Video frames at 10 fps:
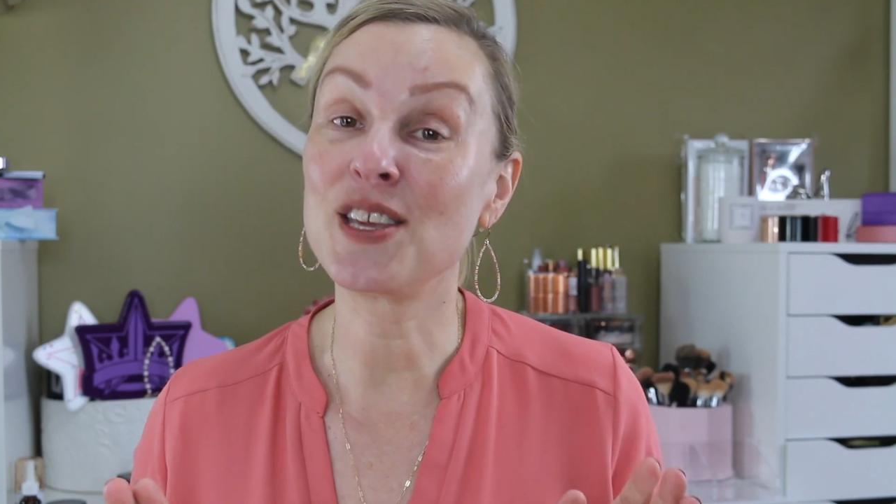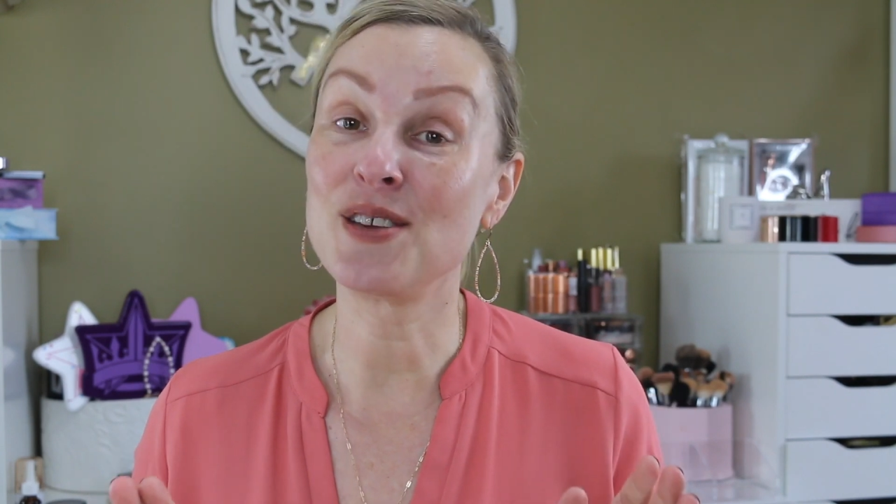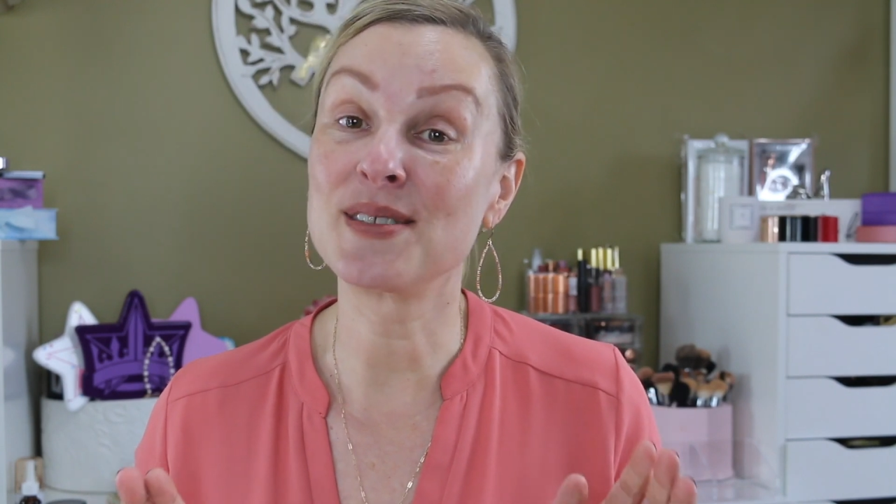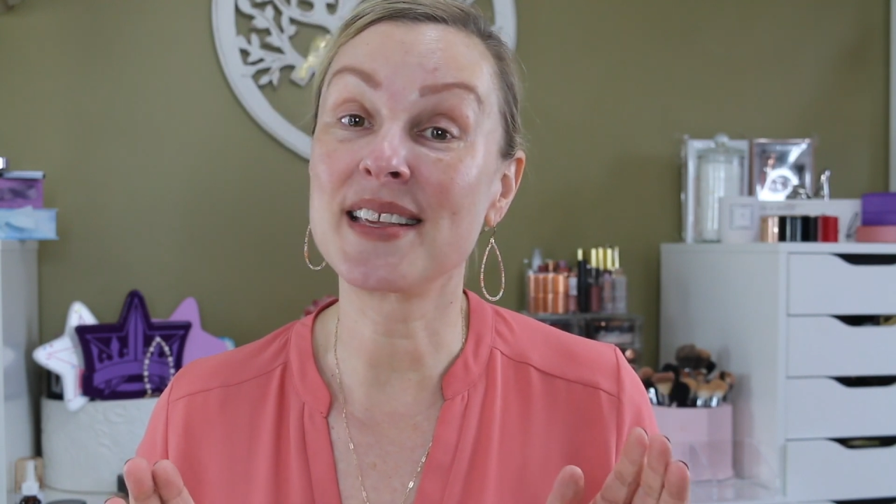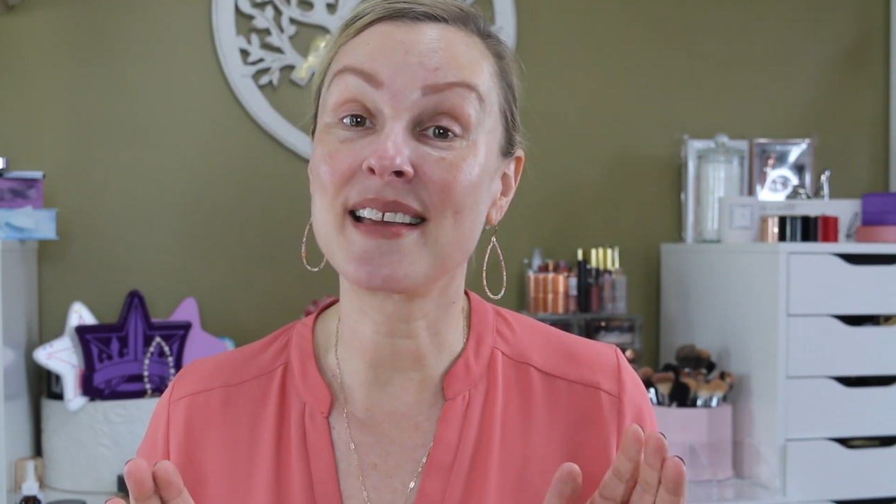
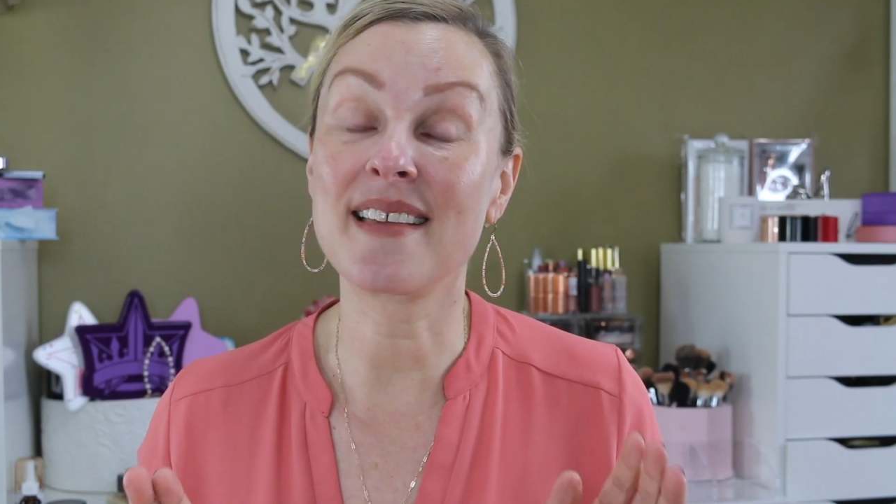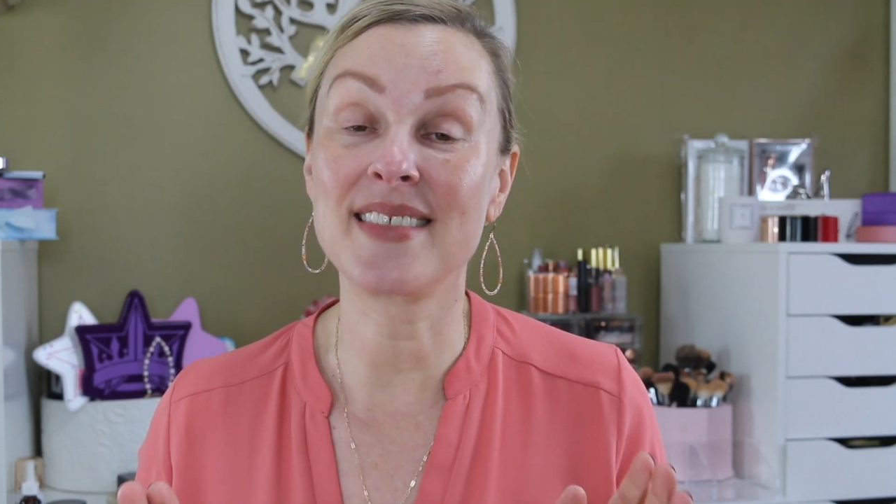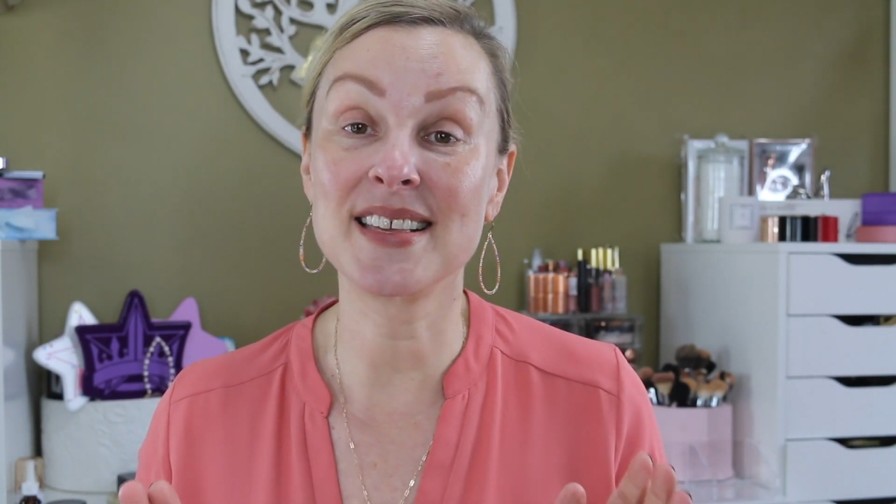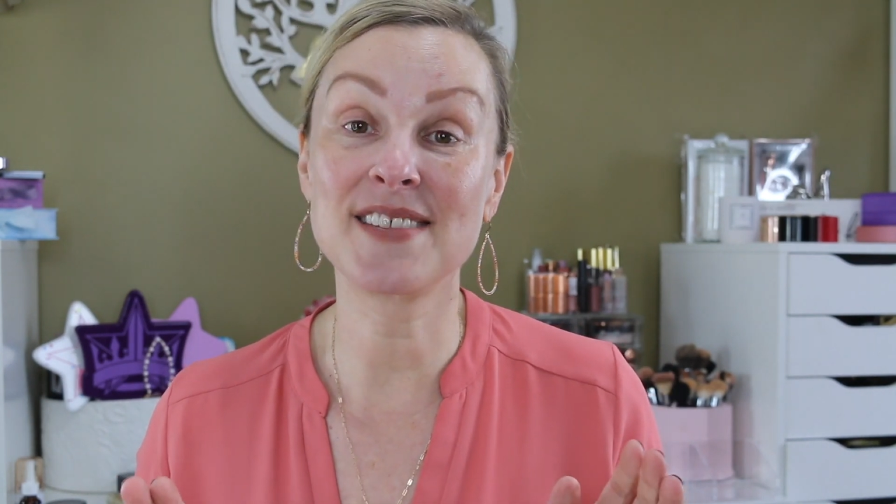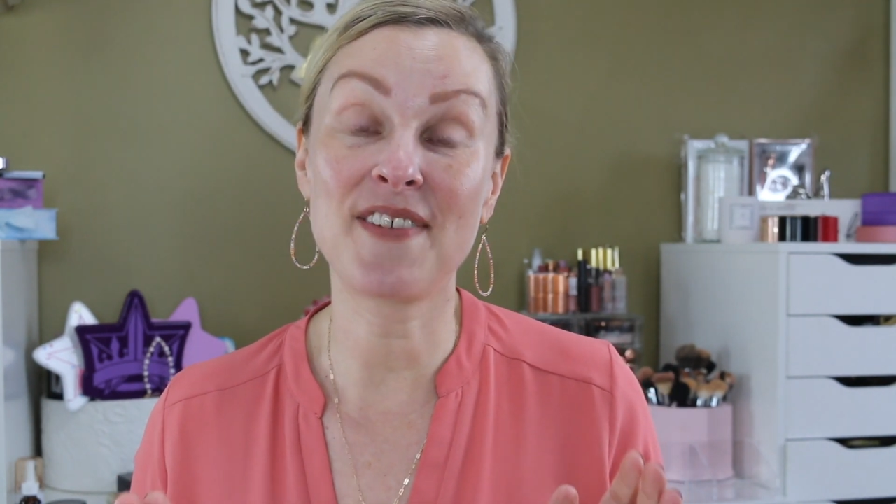using
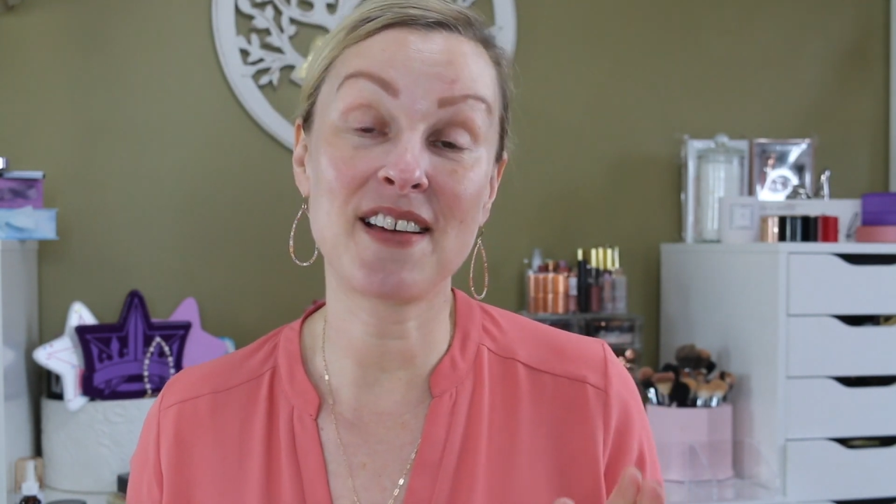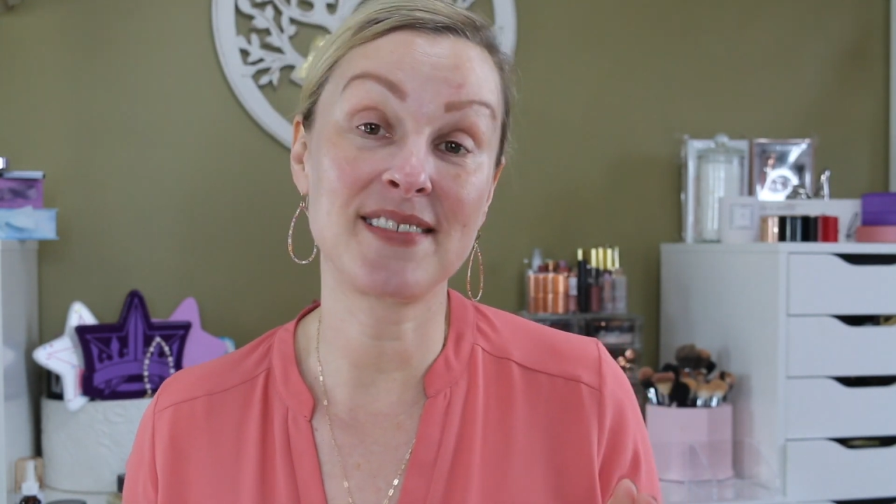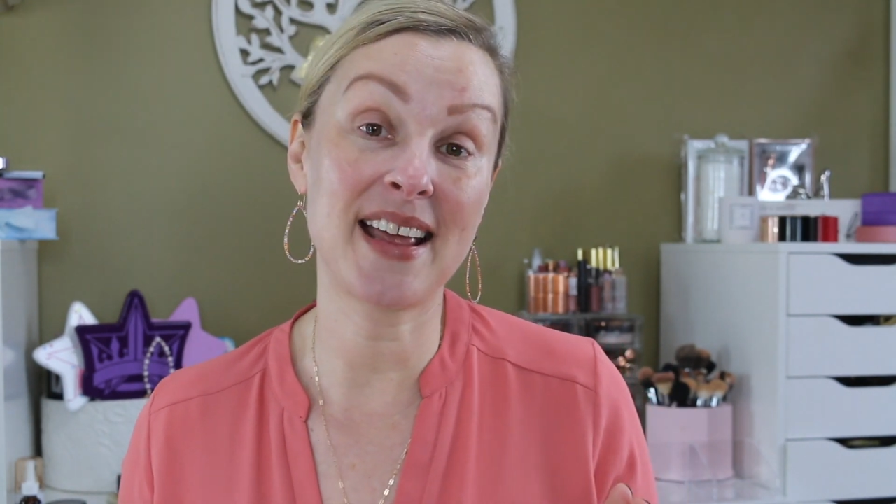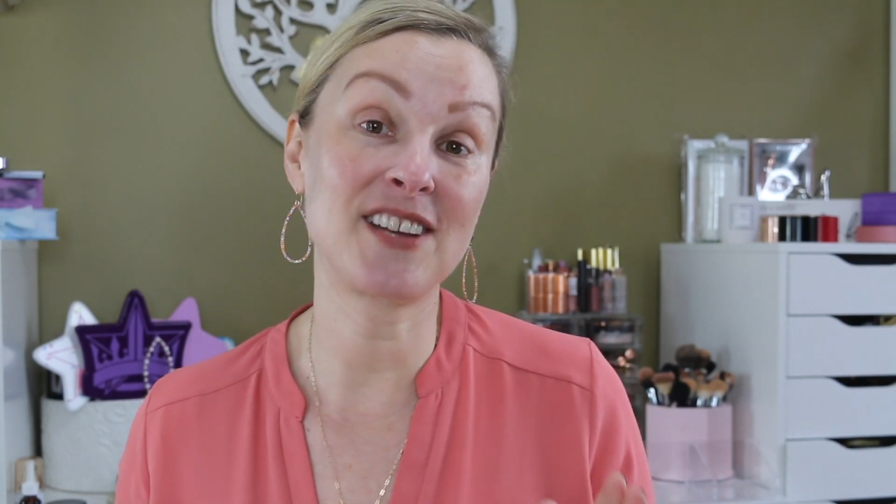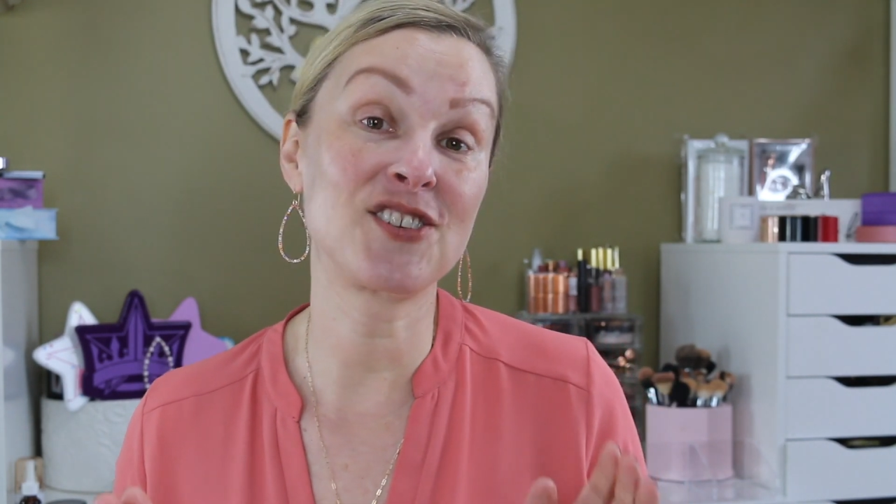this
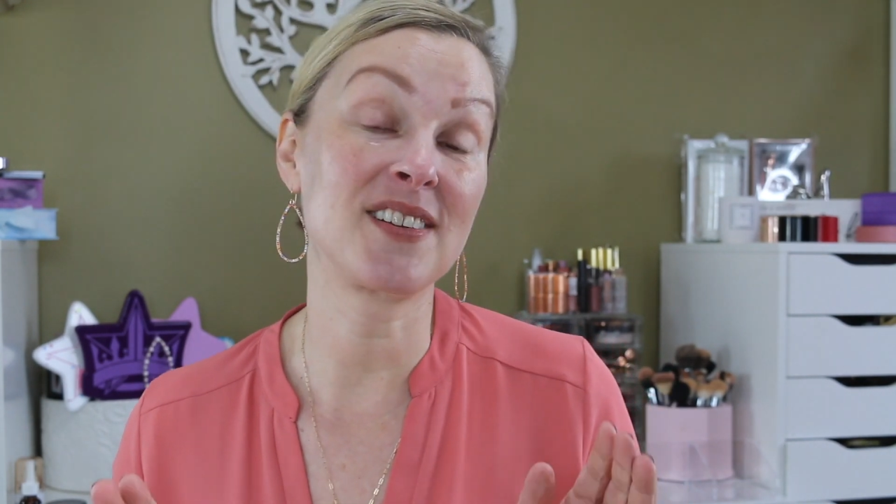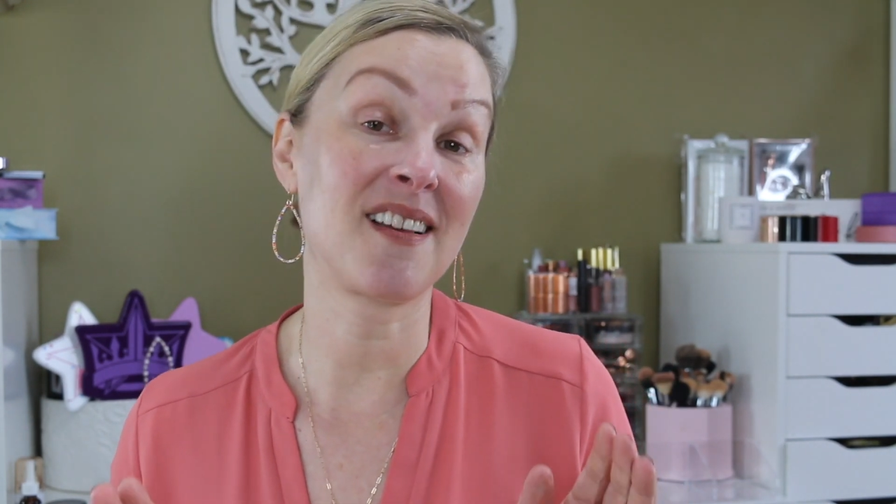foundation